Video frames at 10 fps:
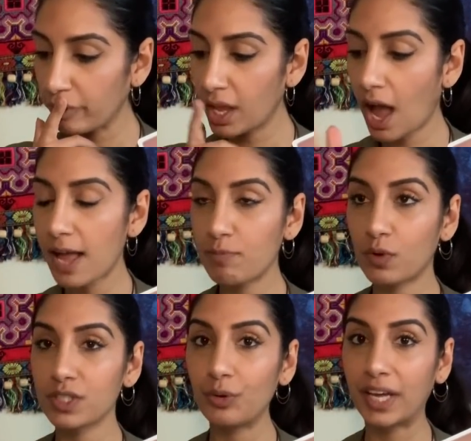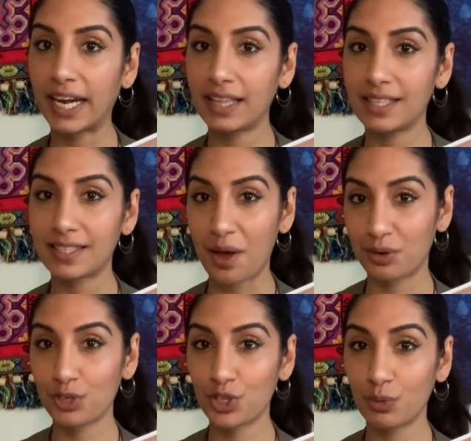I'm also getting this
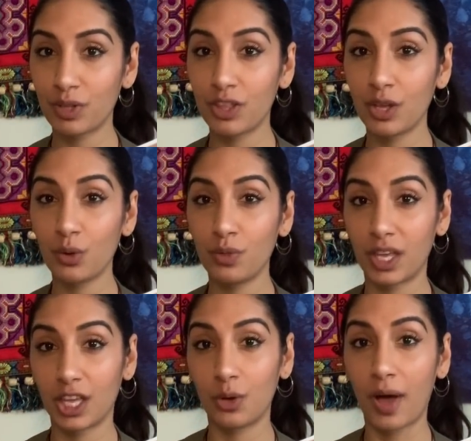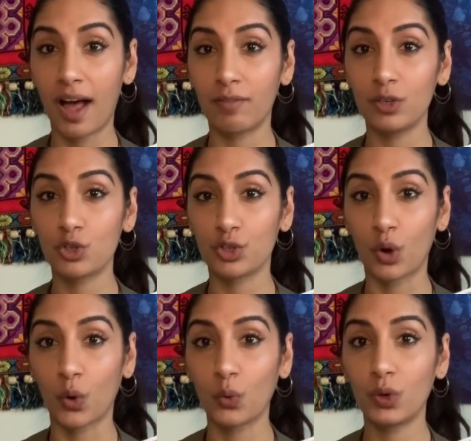energy with you that you haven't
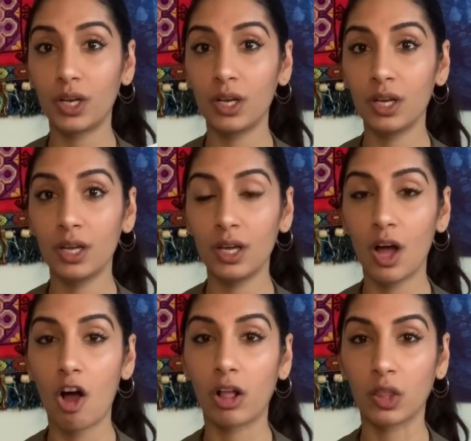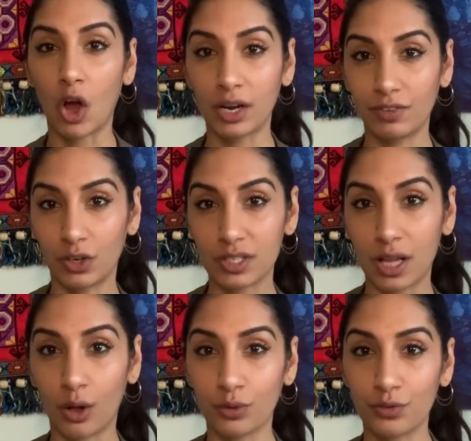showed a lot of
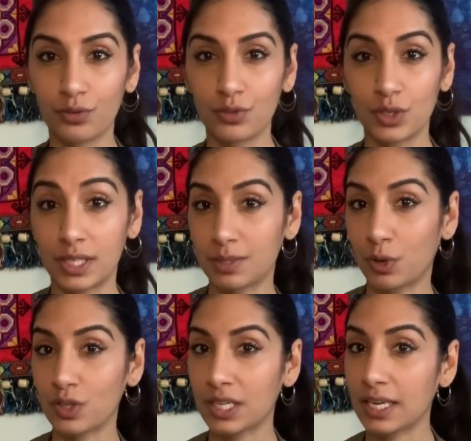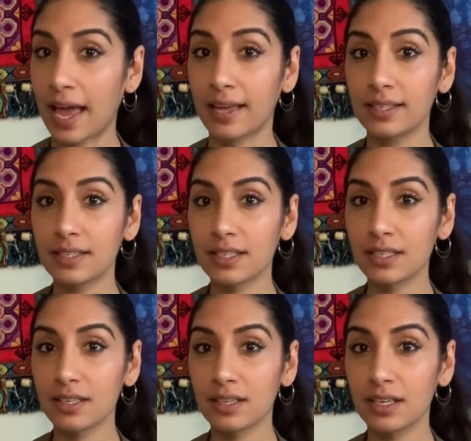yourself to this person yet.
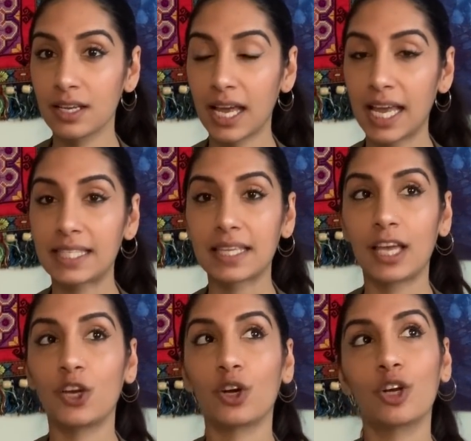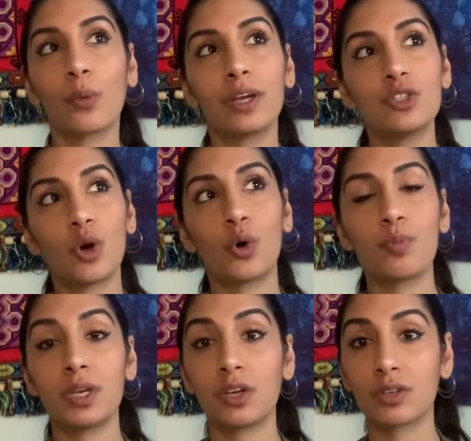It's like you're going to
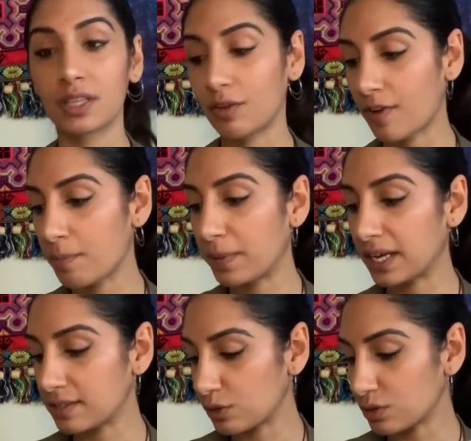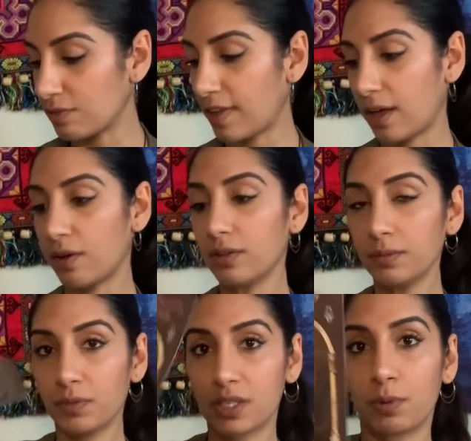open yourself up because there's a veil.
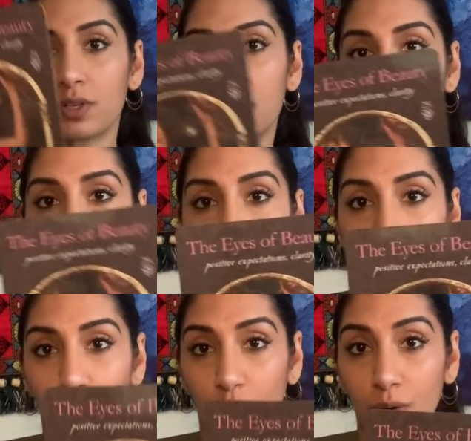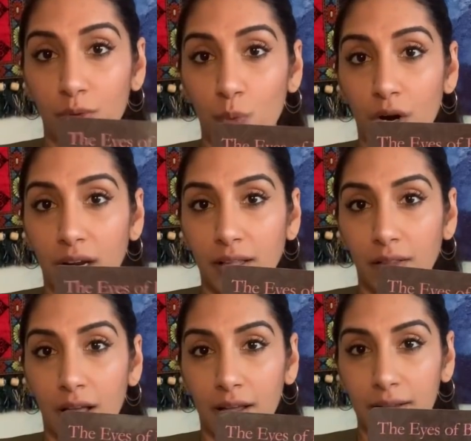This person is, you're wearing
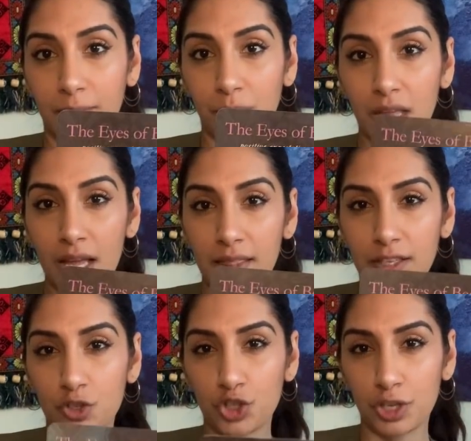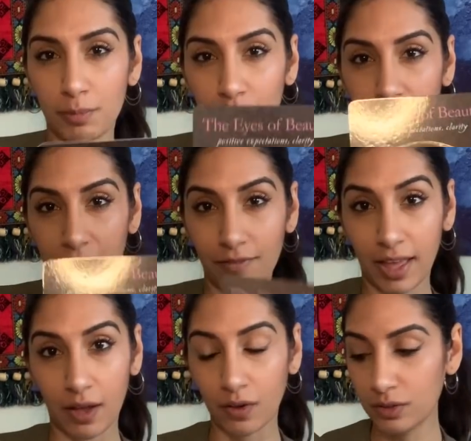a this shimmering
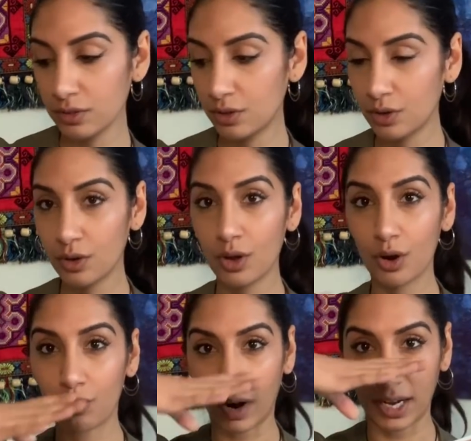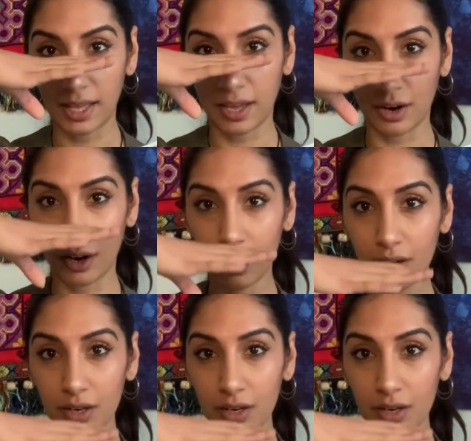veil right here.